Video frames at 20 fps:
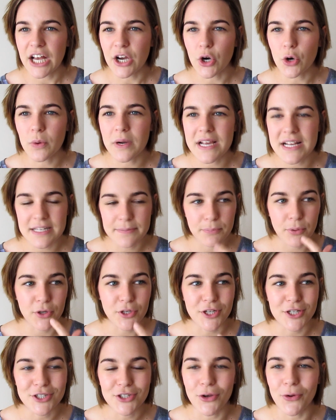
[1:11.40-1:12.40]
always
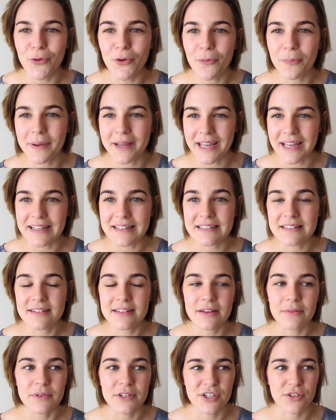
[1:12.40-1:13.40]
putting your tongue up against
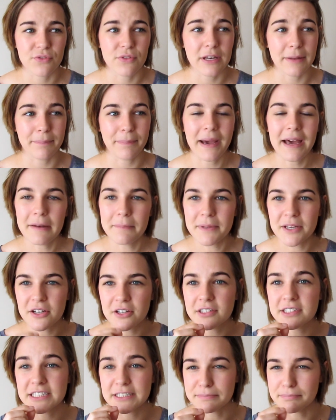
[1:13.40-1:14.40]
it, which is really bad
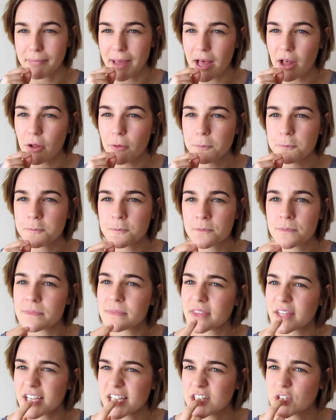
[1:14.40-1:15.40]
because it's metal.
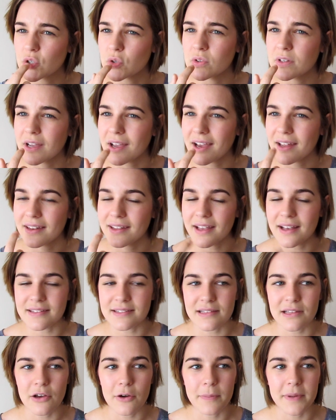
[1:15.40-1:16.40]
Your tongue kind of
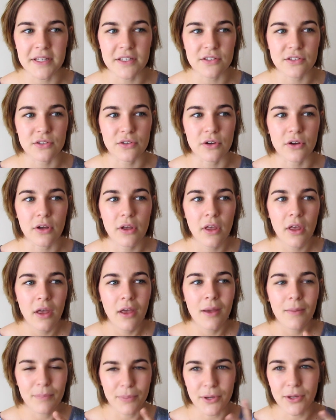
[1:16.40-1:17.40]
gets a little bit sore,
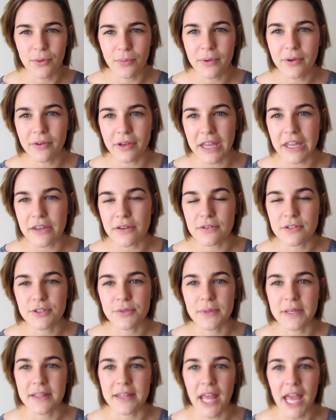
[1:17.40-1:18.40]
but you will get used
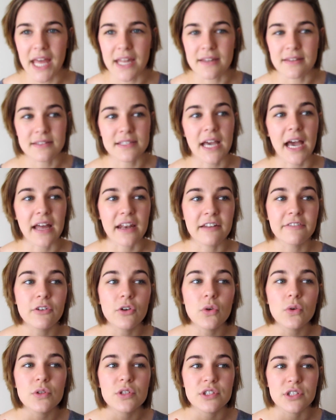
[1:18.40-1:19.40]
to it in the end. And I've
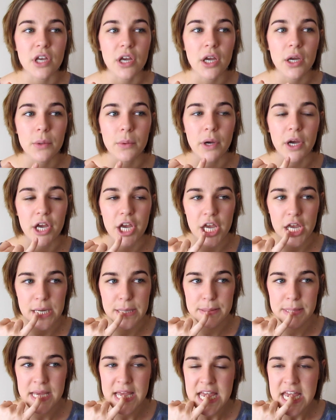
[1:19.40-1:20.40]
also
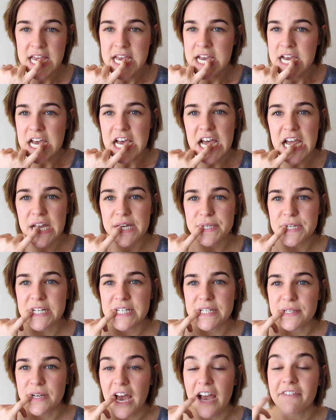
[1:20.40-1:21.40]

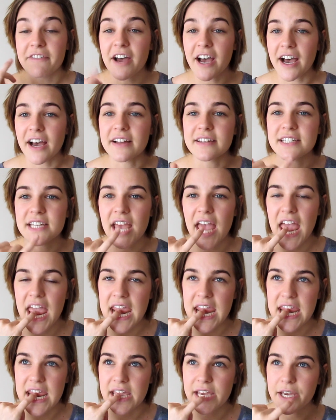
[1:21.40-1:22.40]
I've had
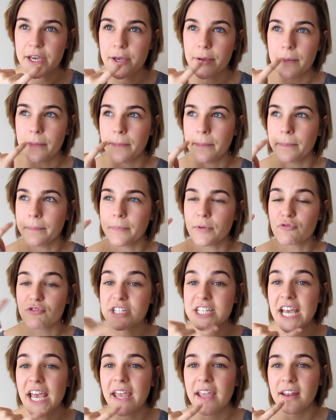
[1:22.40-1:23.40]
a
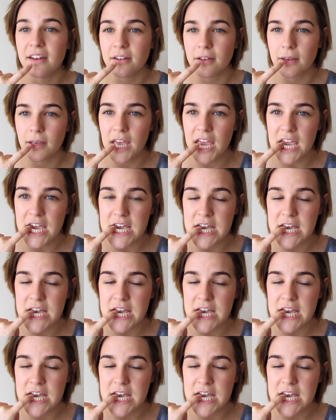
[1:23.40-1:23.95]
retainer